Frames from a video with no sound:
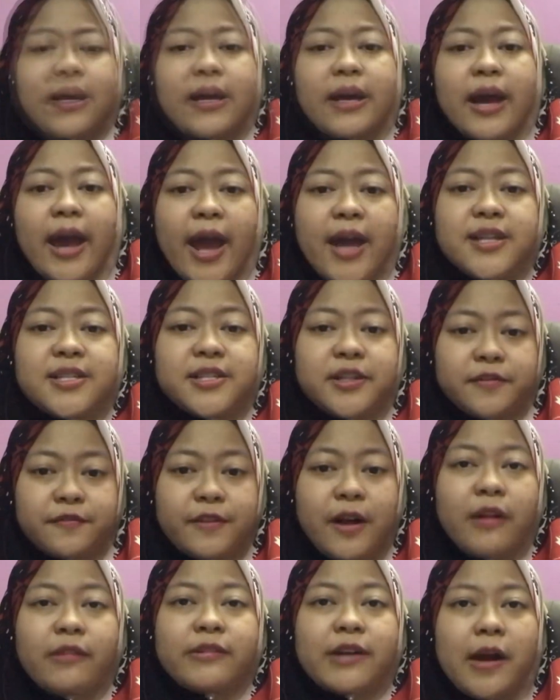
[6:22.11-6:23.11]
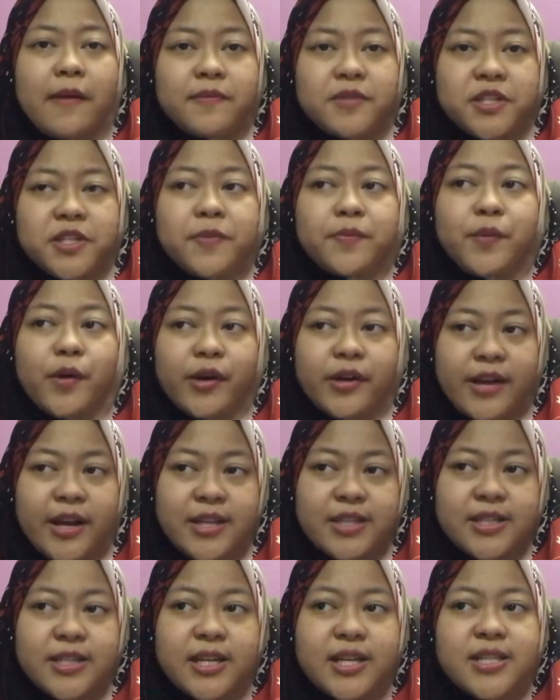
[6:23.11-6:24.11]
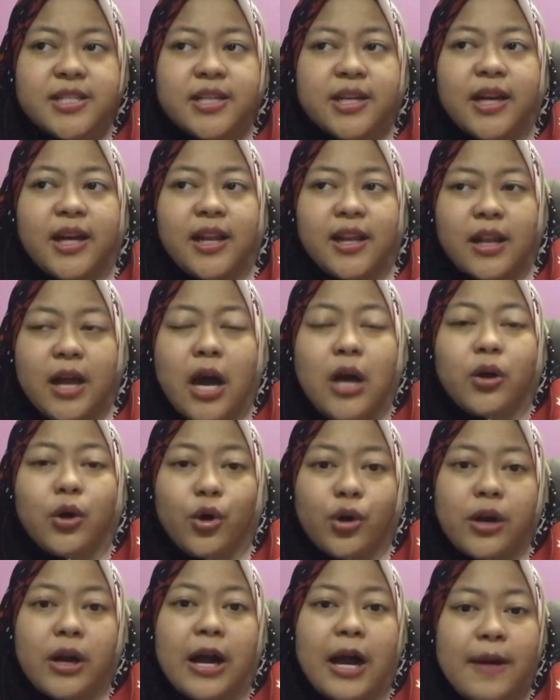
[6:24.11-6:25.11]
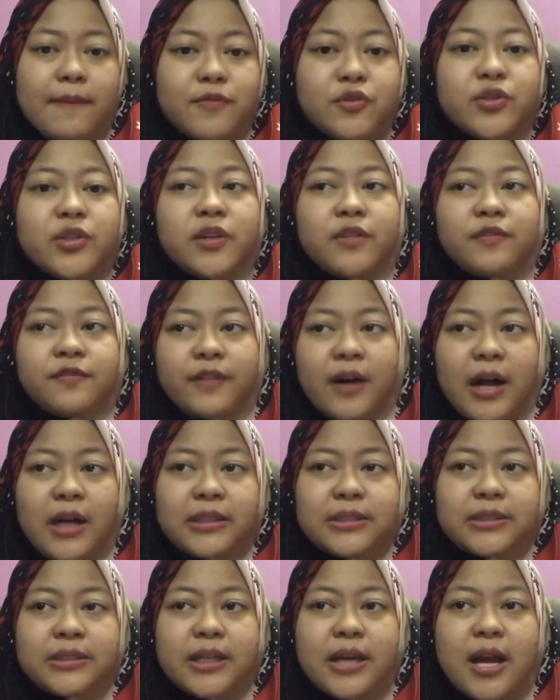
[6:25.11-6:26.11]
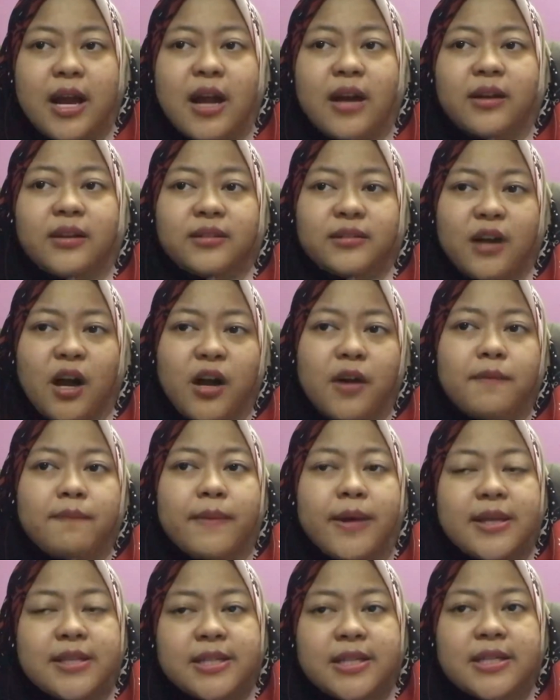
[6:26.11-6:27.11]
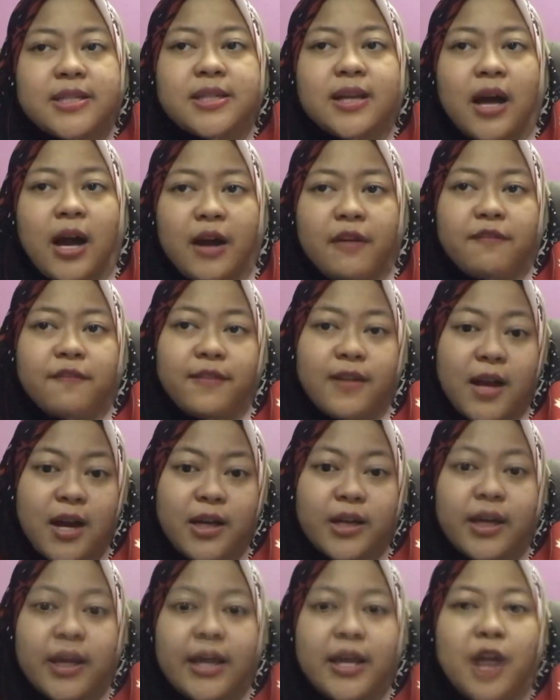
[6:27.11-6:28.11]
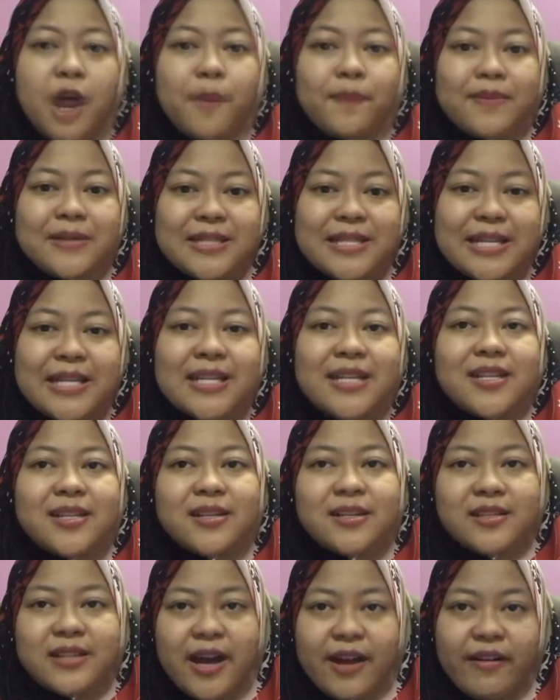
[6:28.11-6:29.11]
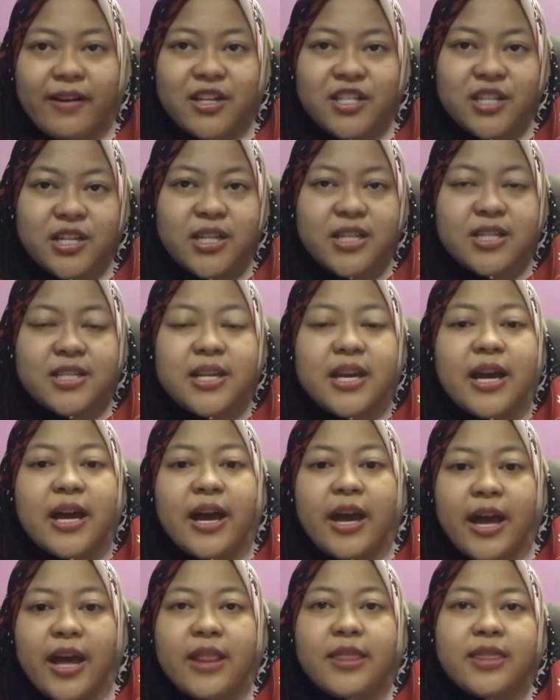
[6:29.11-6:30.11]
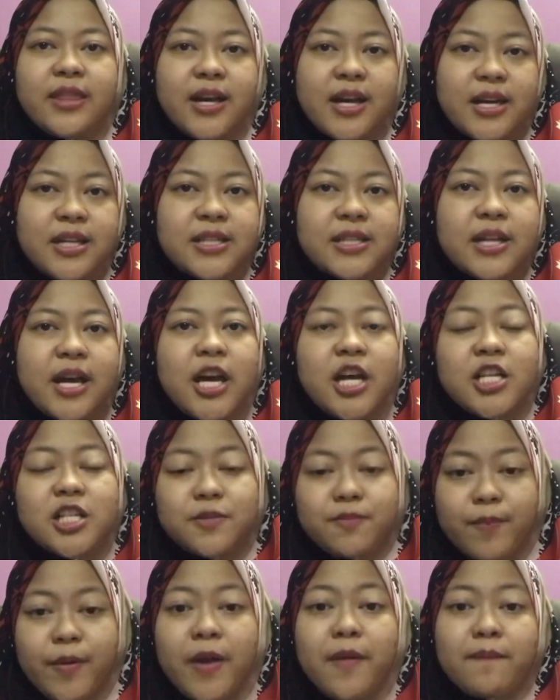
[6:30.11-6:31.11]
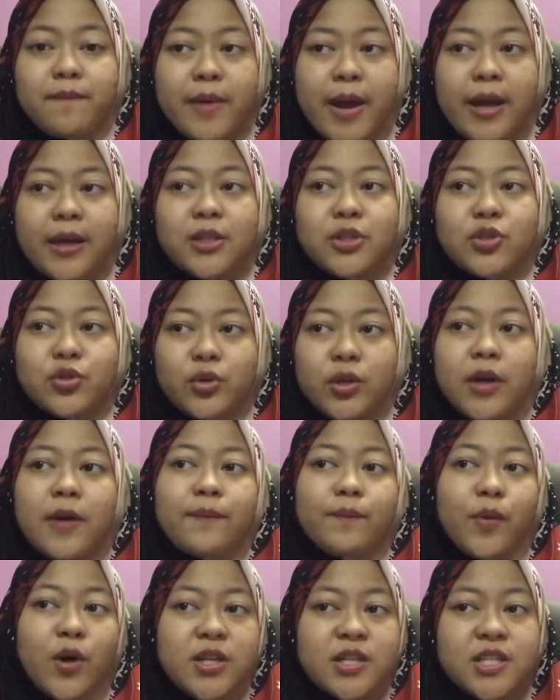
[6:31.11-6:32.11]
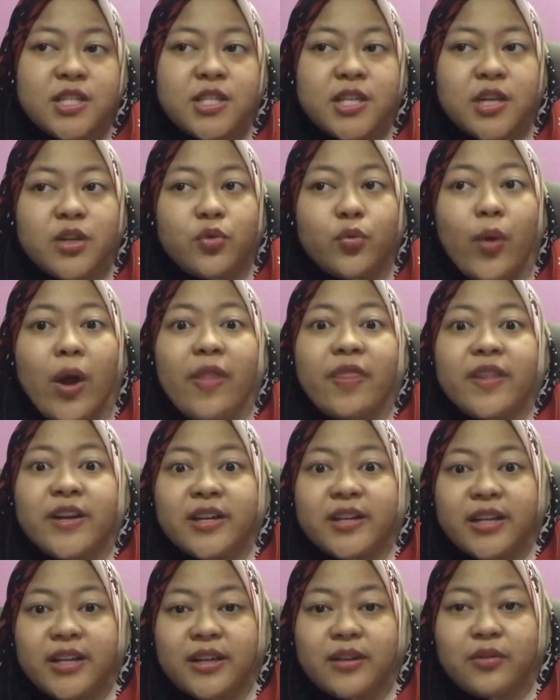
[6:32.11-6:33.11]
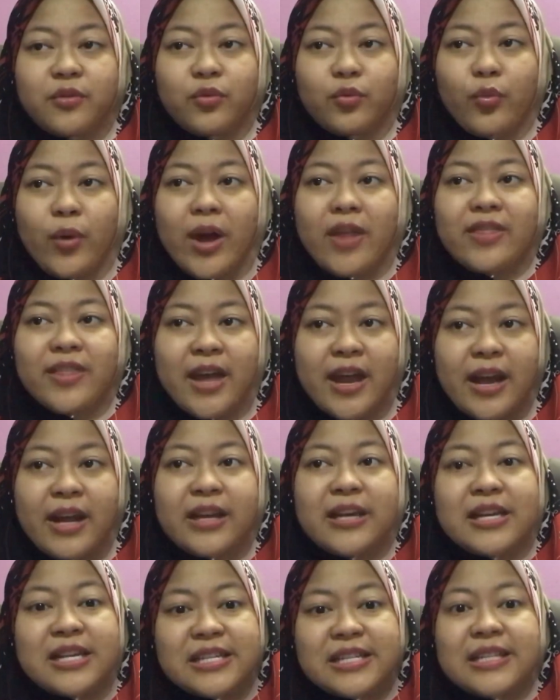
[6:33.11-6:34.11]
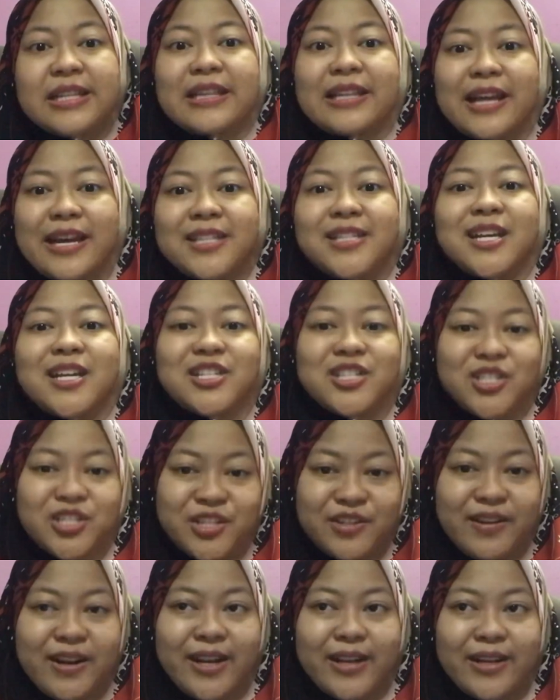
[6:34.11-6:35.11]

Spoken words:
As a fault rupture progresses along or up to the fault, rock masses are flung in opposite directions and thus spring back to a position where there is less strain.